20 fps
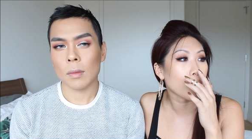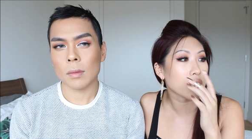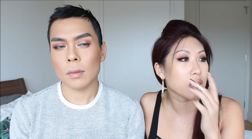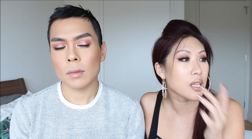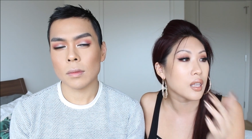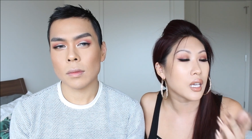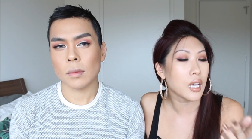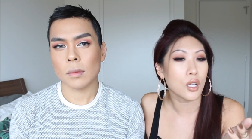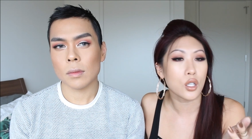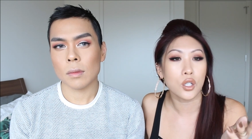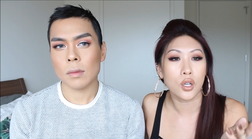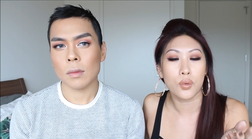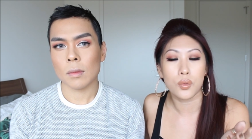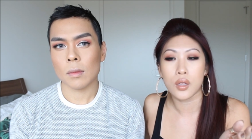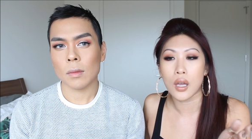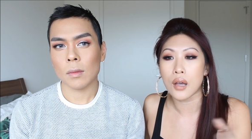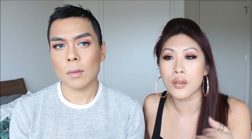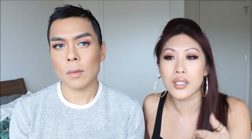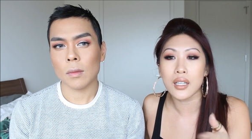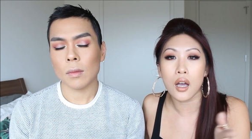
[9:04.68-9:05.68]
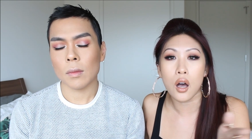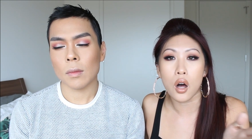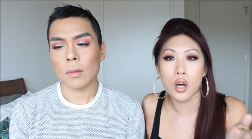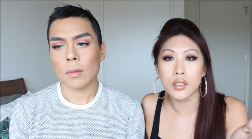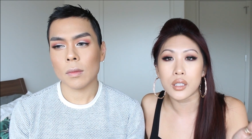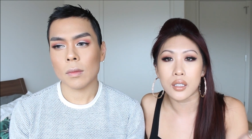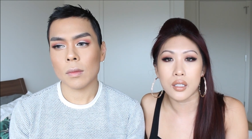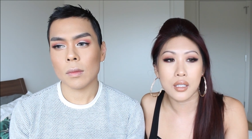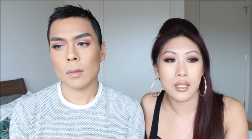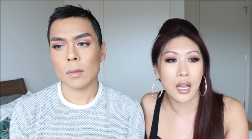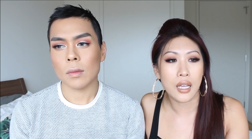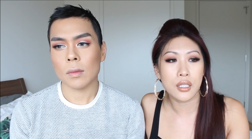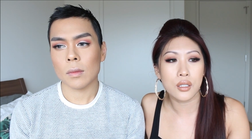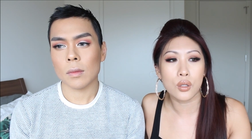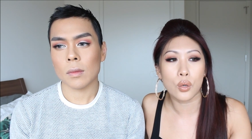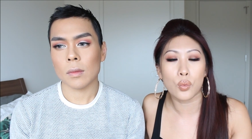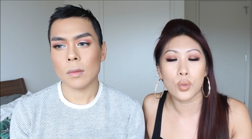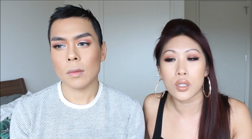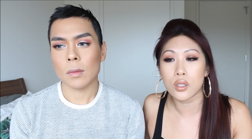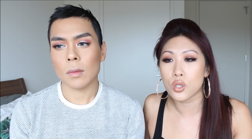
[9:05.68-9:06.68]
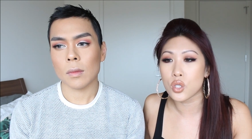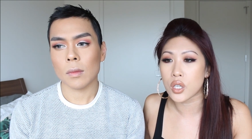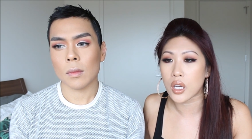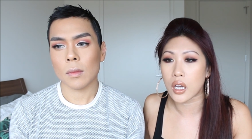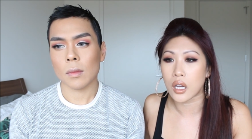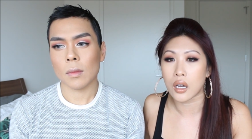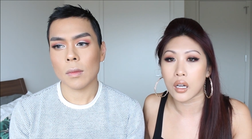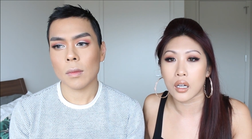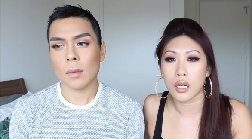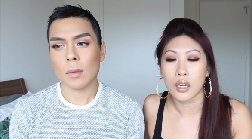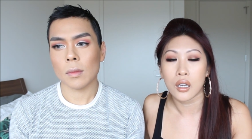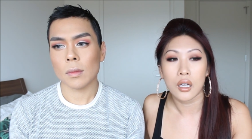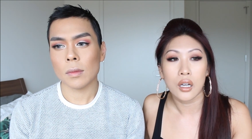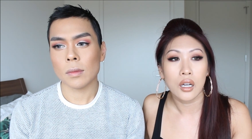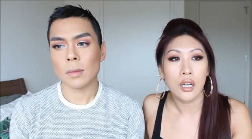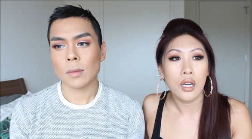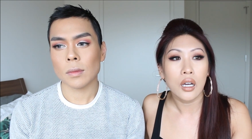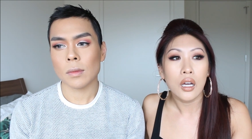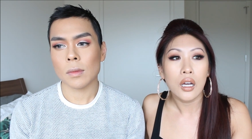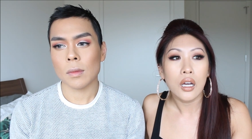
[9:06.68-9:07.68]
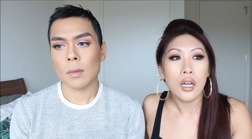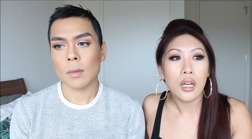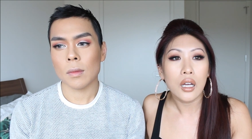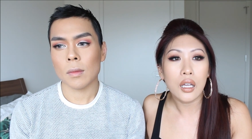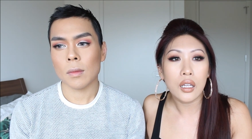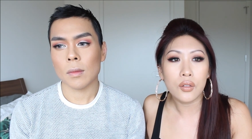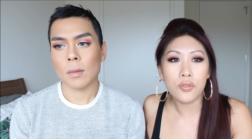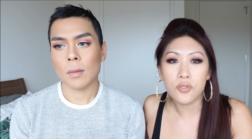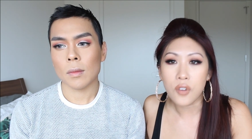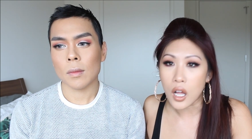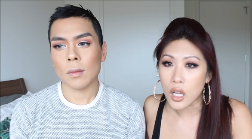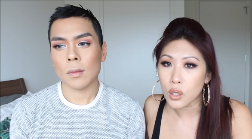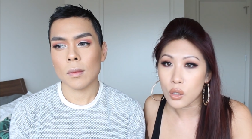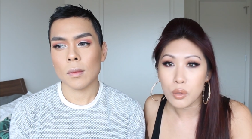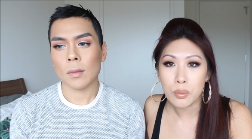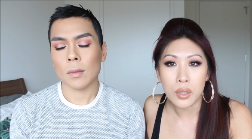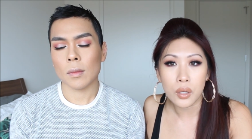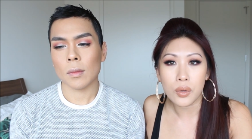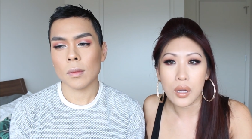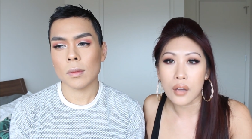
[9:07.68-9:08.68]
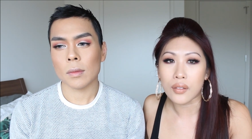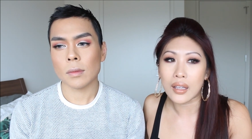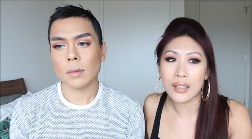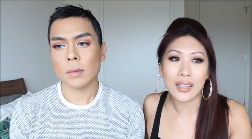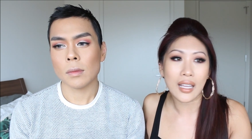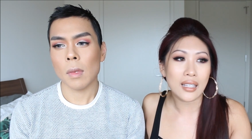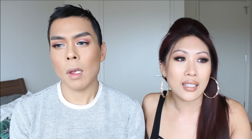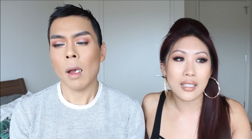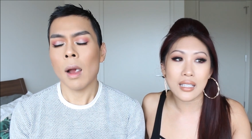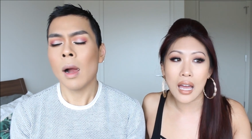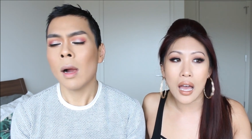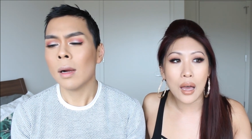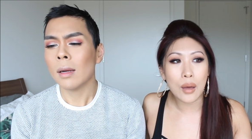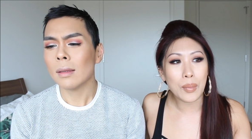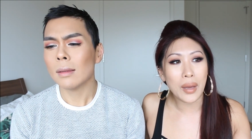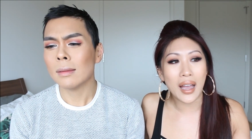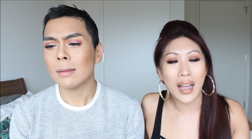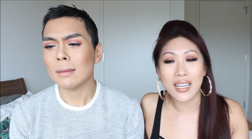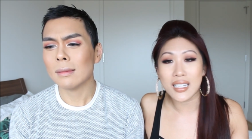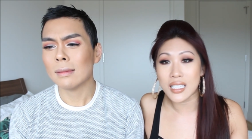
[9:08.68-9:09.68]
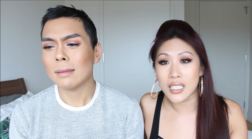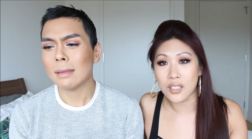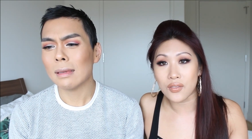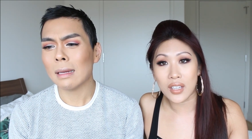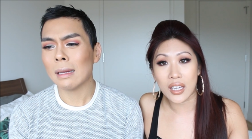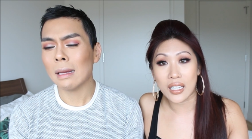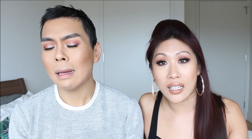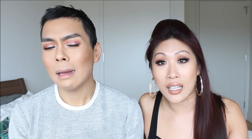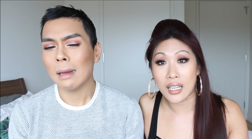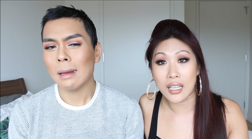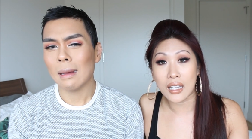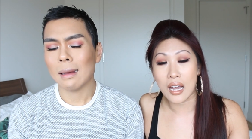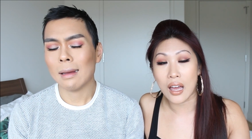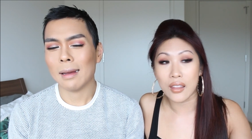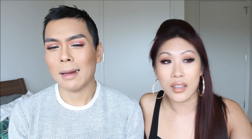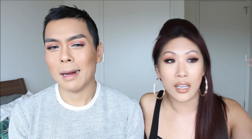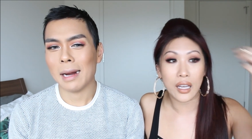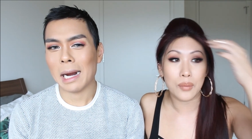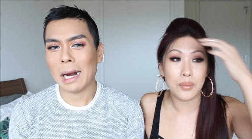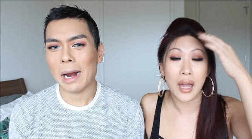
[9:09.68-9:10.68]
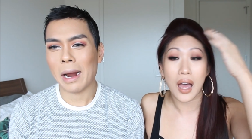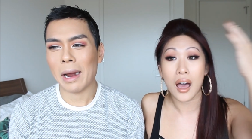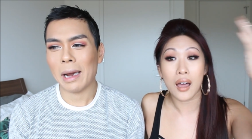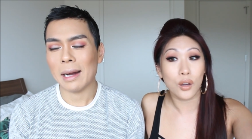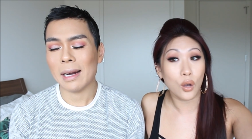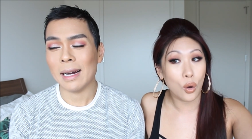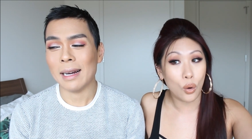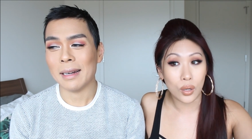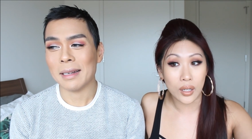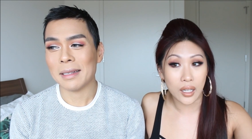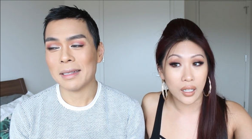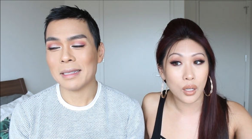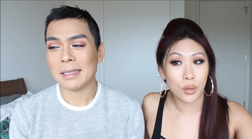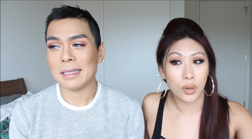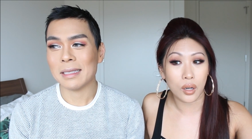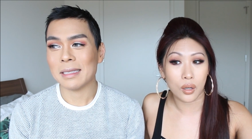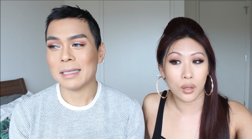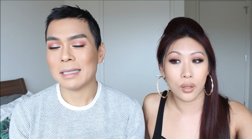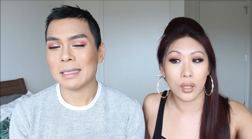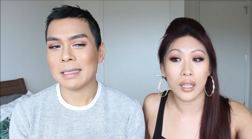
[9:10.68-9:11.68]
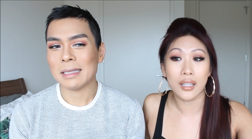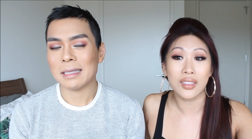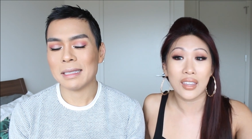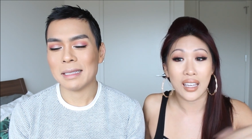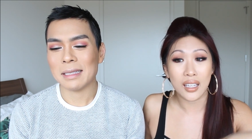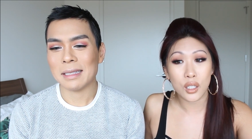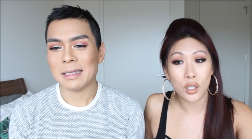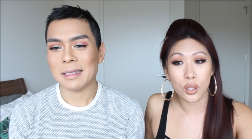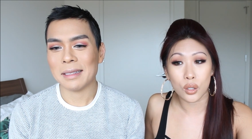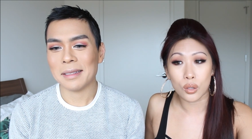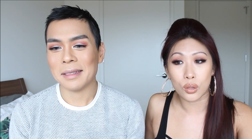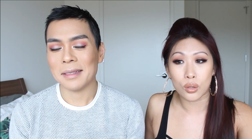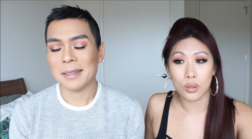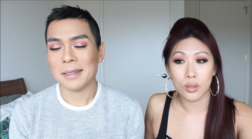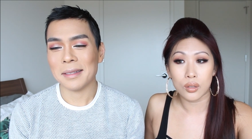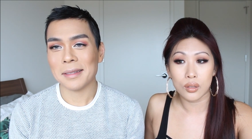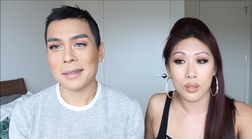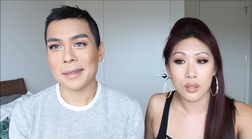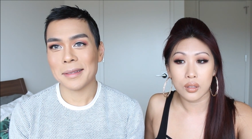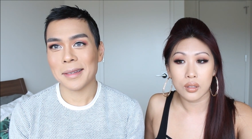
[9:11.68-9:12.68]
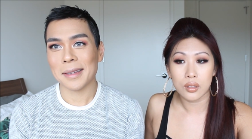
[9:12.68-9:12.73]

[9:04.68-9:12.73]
Speaker 1: once. I think I shared with. I was like Aldi. This guy's in a wheelchair and following me around. Like that's not my idea of getting hit on. Like I'm not going anywhere. Like thank you,